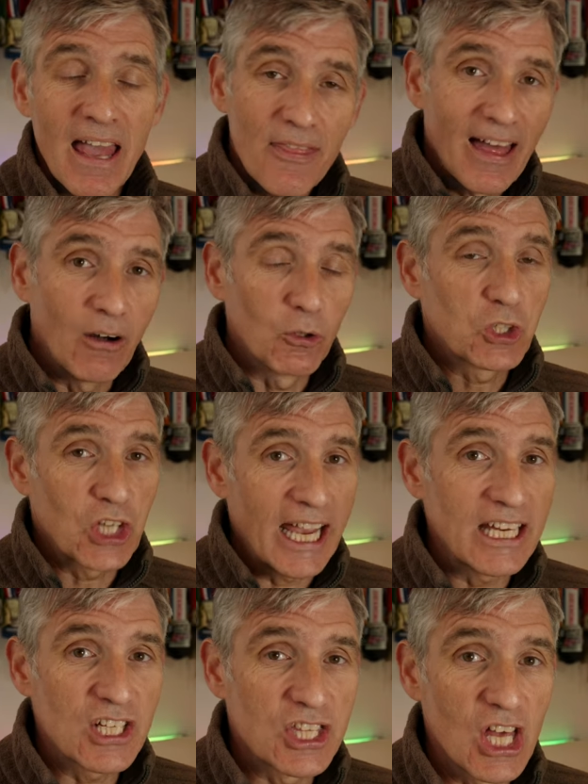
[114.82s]
That all
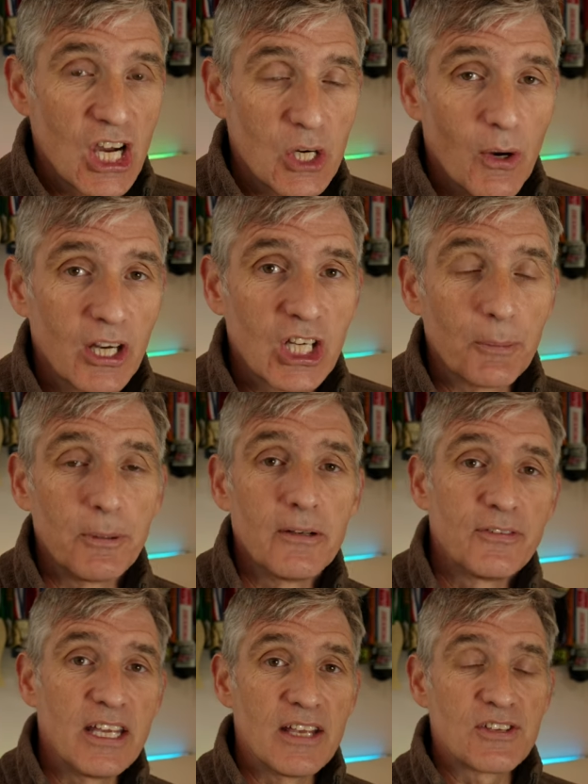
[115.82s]
changed though a couple of
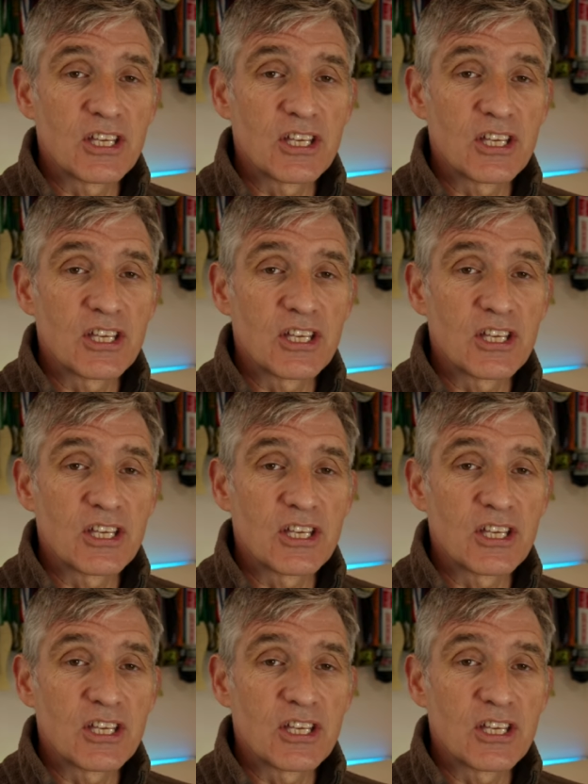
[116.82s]
years